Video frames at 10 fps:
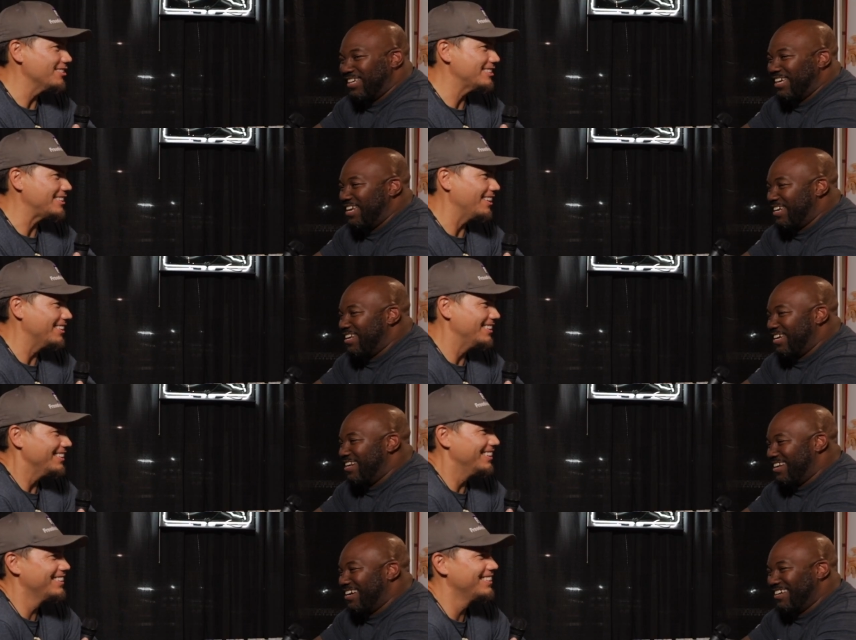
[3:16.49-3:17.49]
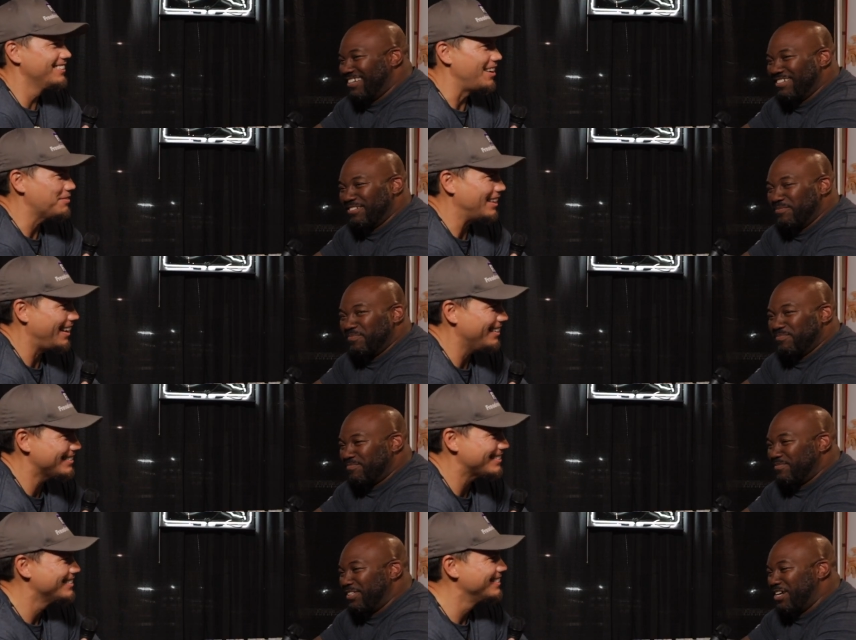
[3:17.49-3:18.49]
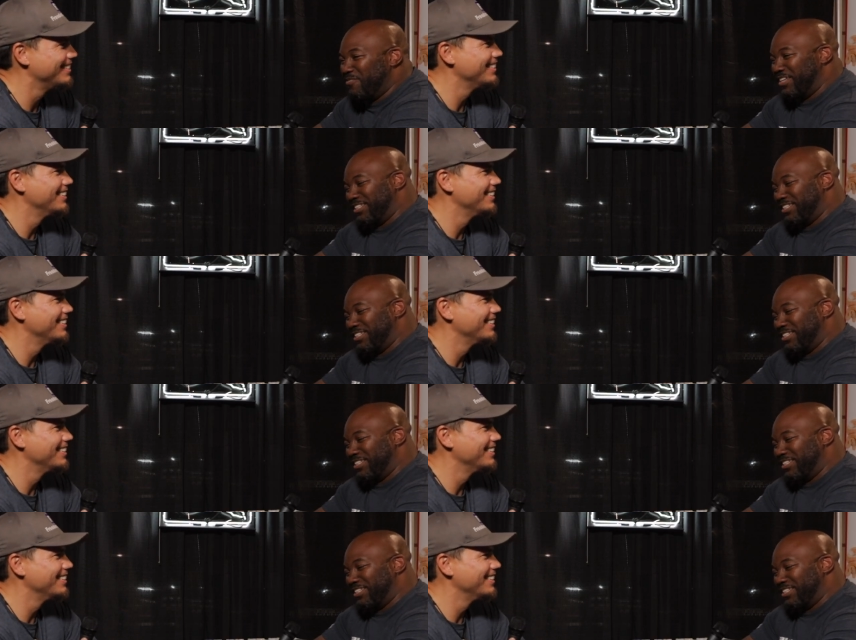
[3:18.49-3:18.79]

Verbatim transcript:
Speaker 1: old, like selling 89, reptiles. Yep. yep, I